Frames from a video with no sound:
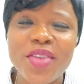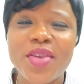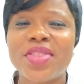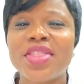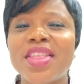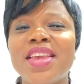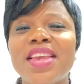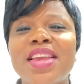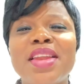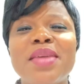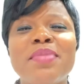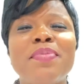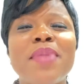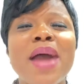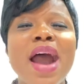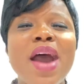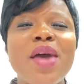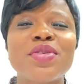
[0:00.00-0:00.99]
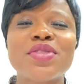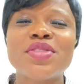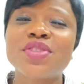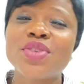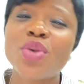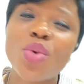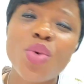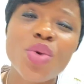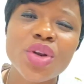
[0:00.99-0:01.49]
You're thinking about
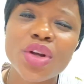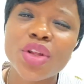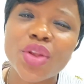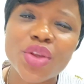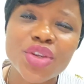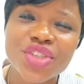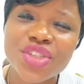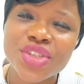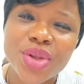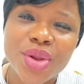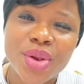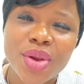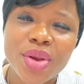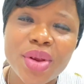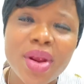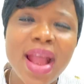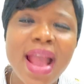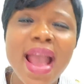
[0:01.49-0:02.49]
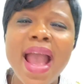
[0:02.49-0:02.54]
school closure?